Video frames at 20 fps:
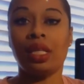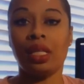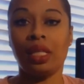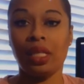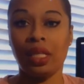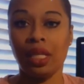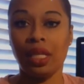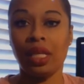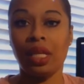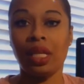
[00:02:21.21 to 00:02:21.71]

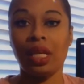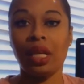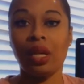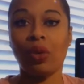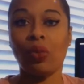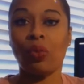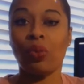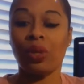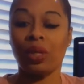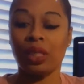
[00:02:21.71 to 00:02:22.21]
the
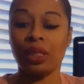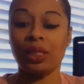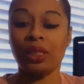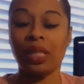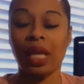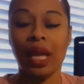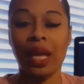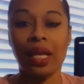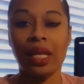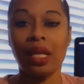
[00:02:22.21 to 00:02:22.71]
real
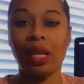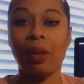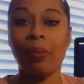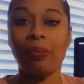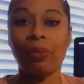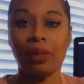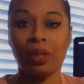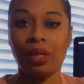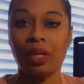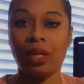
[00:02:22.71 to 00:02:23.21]
estate
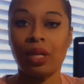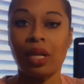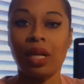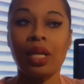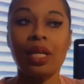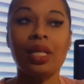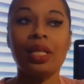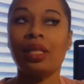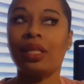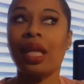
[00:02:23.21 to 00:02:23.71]
book.
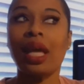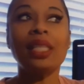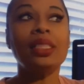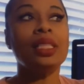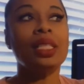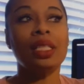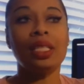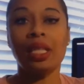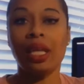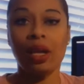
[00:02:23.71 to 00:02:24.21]
That
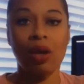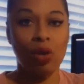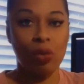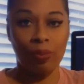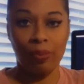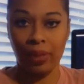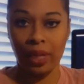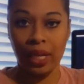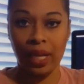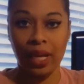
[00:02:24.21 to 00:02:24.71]
didn't help
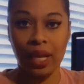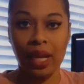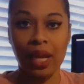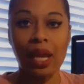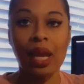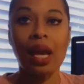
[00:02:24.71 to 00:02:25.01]
me.